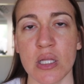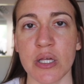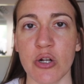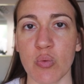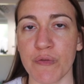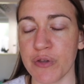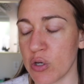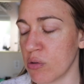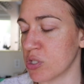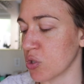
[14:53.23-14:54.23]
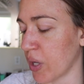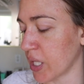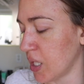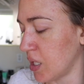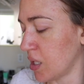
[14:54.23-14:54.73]
little review so
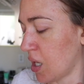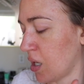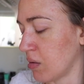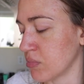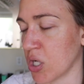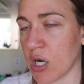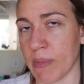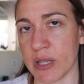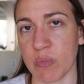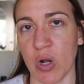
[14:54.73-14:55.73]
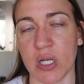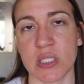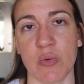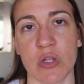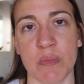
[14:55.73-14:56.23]
I can talk about the
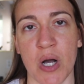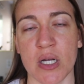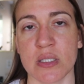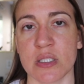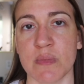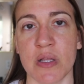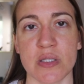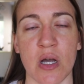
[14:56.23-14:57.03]
products that were in the box this month,